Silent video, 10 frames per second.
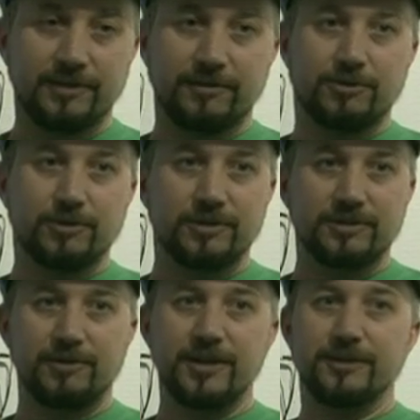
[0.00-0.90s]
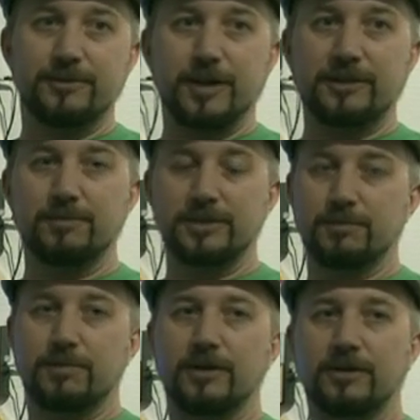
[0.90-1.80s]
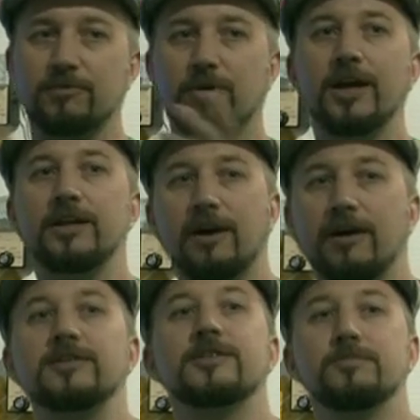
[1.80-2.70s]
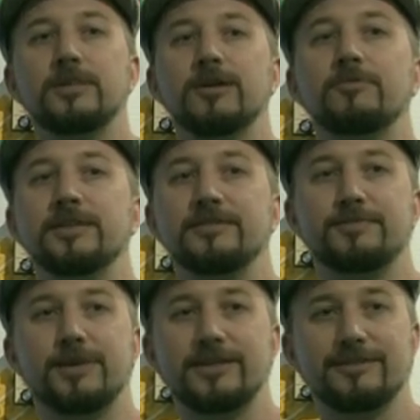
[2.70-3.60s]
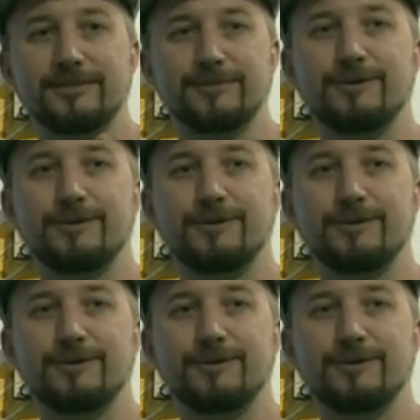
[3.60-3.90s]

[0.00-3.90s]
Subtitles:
of course the radio spectrum is a part of, why it all should be open space,